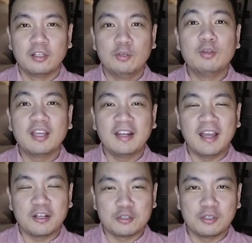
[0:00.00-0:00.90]
you can
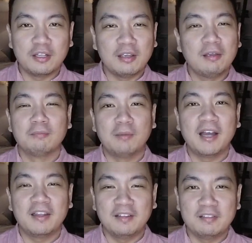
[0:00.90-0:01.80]
actually
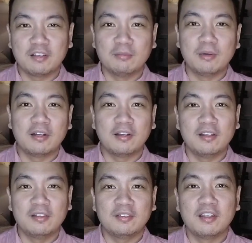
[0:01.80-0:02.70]
buy these
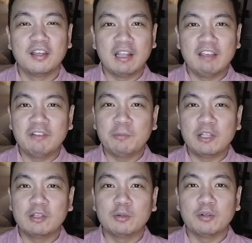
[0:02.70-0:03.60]
commodities even when
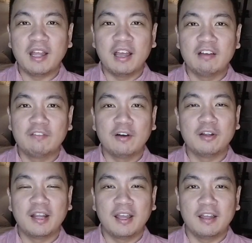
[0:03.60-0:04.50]
you don't have
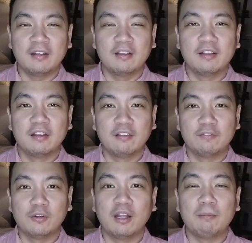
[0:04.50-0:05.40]
on hand the
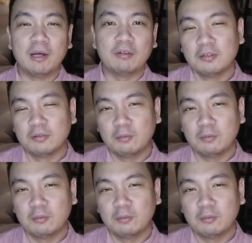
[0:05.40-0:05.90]
full amount.